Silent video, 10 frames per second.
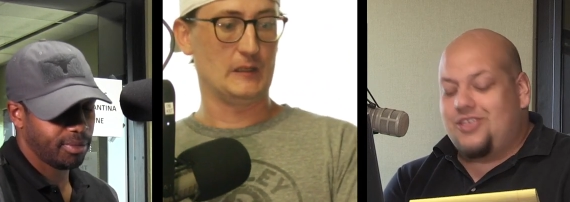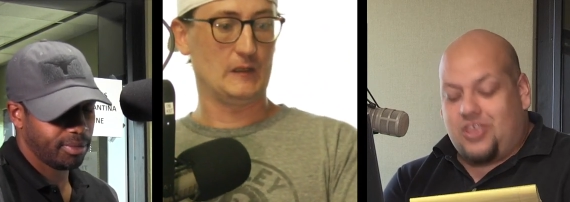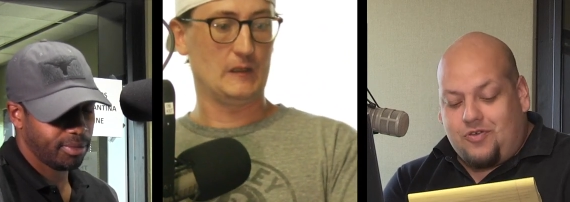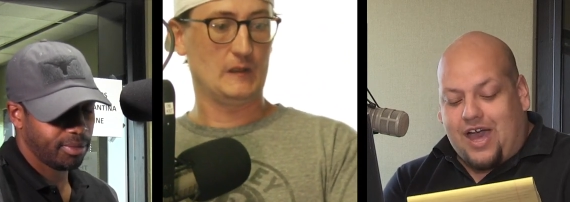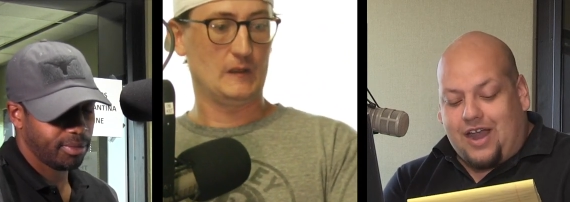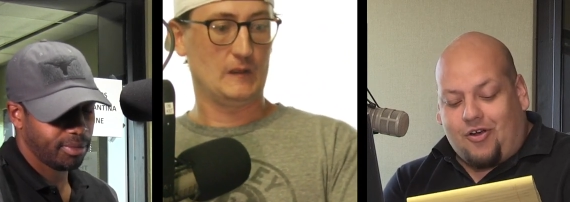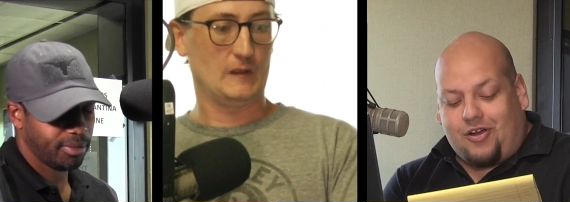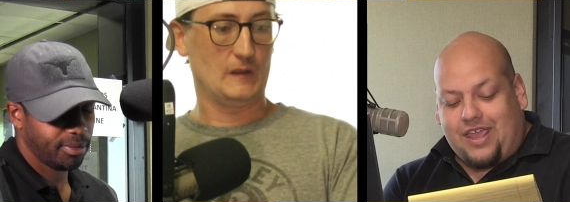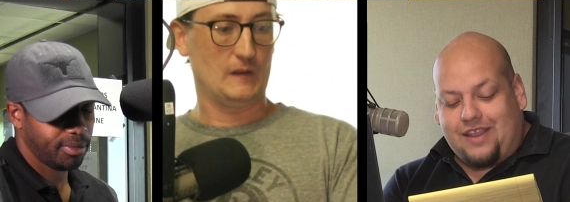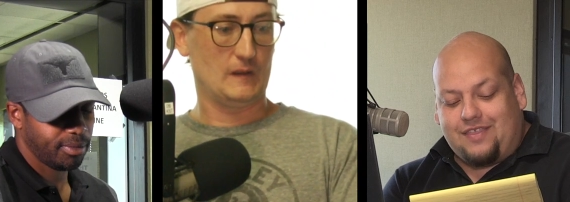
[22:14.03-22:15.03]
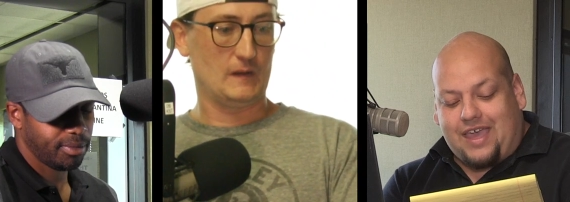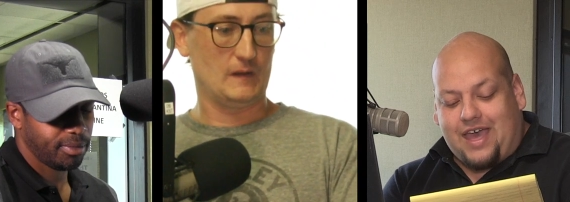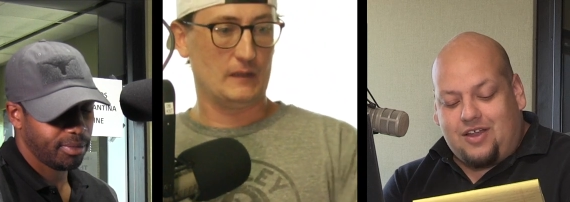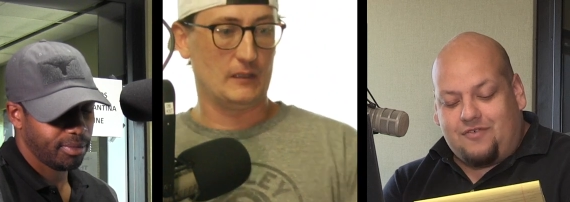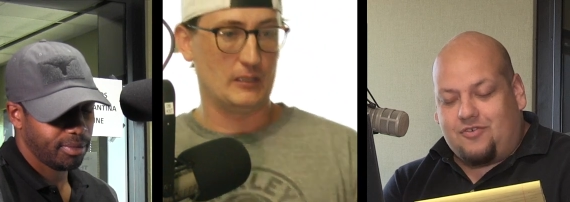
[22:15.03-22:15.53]
Speaker 1: You got hardly anything
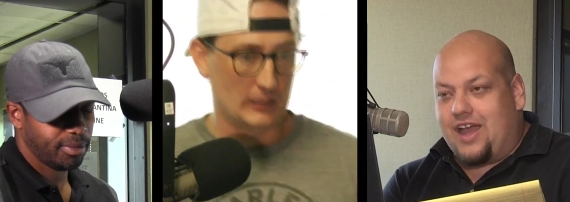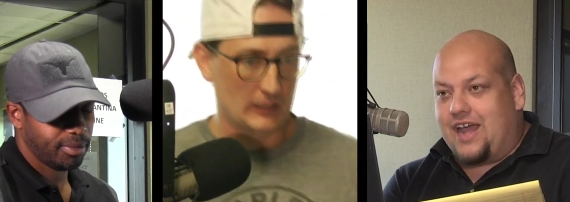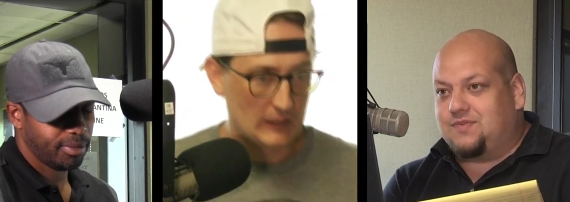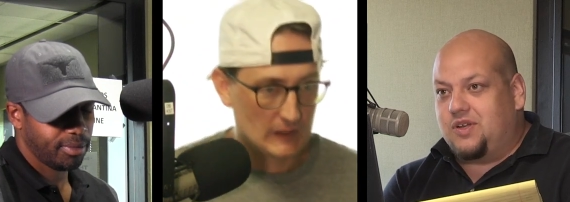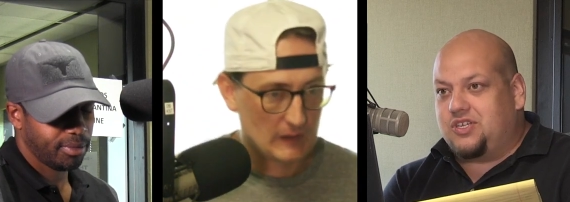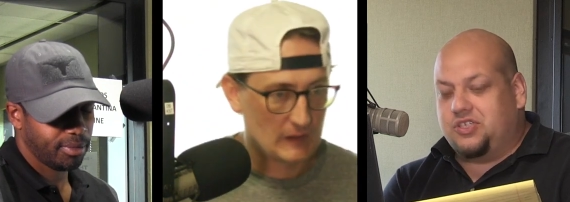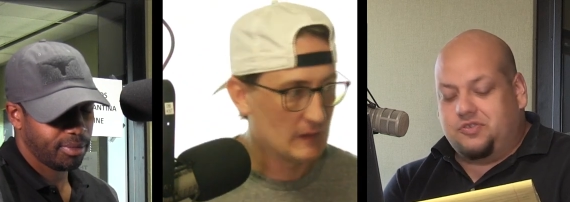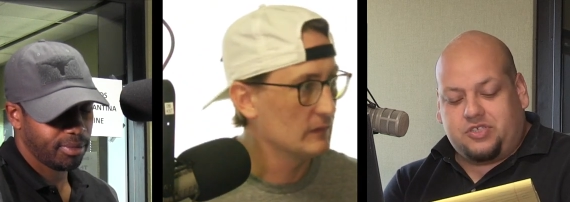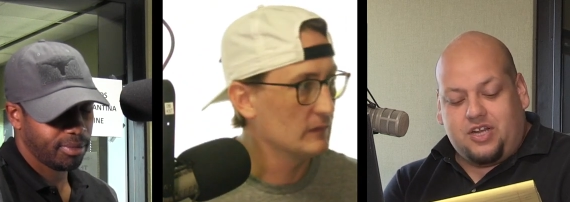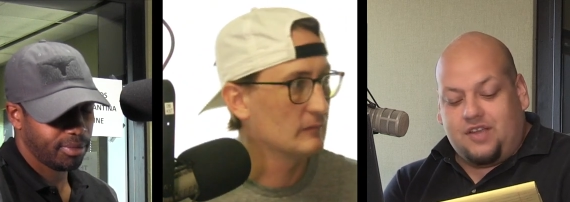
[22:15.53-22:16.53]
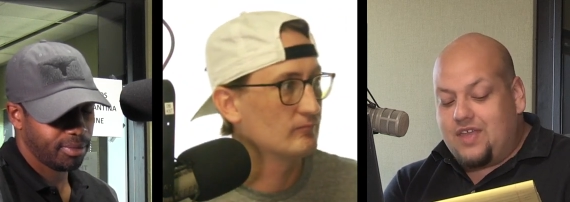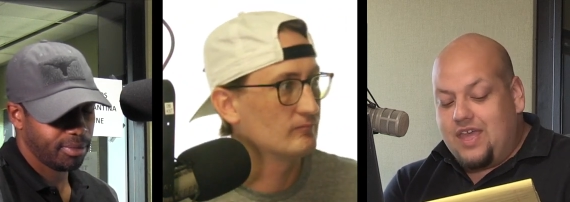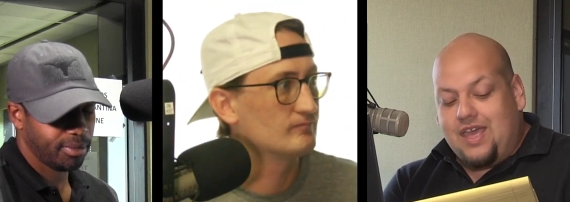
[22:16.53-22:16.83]
out of, or not as much as you should have.